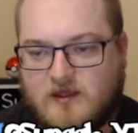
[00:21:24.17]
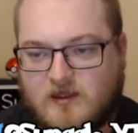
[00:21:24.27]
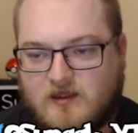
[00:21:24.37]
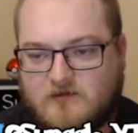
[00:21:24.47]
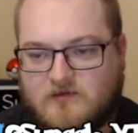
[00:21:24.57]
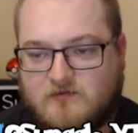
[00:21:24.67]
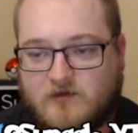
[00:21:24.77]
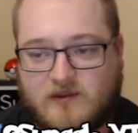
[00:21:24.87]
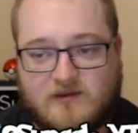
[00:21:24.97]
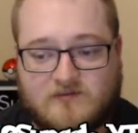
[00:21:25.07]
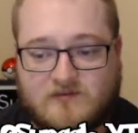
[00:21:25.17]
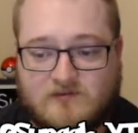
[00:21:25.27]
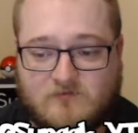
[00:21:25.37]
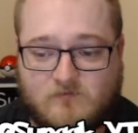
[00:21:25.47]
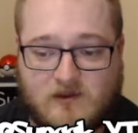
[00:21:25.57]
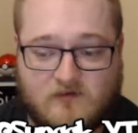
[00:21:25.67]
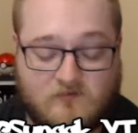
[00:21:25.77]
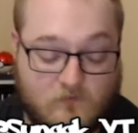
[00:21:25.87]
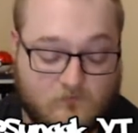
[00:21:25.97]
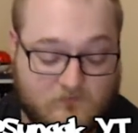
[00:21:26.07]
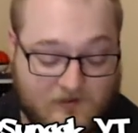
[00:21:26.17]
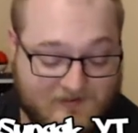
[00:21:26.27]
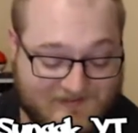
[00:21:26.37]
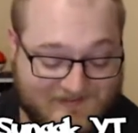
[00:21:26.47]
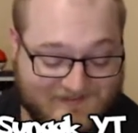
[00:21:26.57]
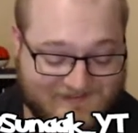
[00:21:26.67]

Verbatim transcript: this is what an incentive if you guys do.